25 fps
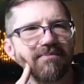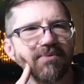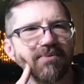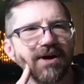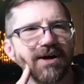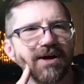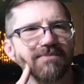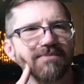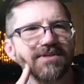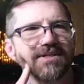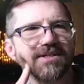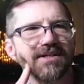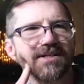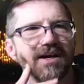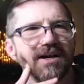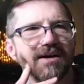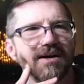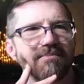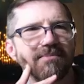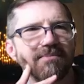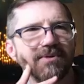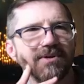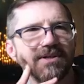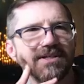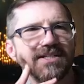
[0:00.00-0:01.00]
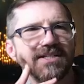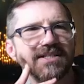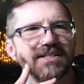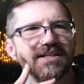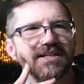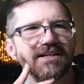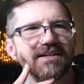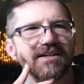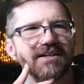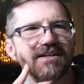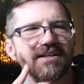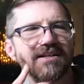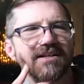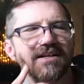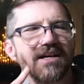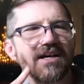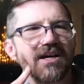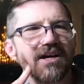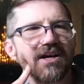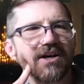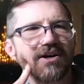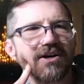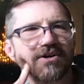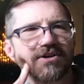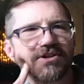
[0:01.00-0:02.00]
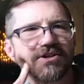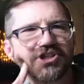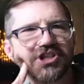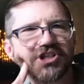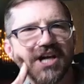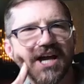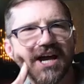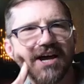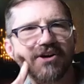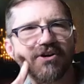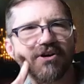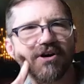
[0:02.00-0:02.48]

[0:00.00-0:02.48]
perhaps Melissa could chat